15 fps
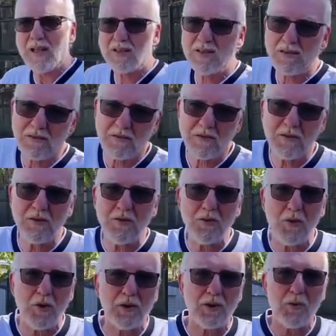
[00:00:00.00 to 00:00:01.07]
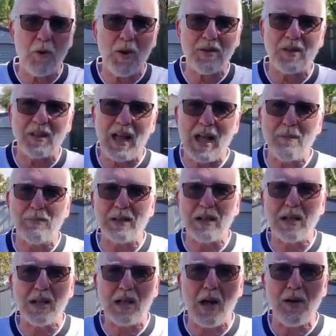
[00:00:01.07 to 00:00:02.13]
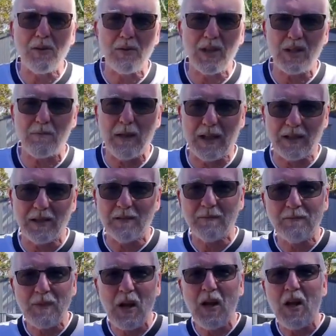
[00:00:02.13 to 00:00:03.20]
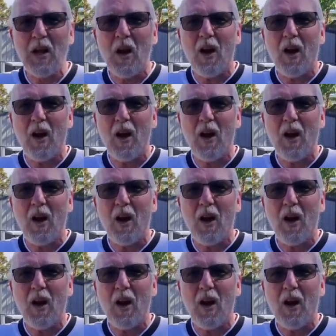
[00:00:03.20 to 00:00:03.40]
but not quite the labelling you're going to expect.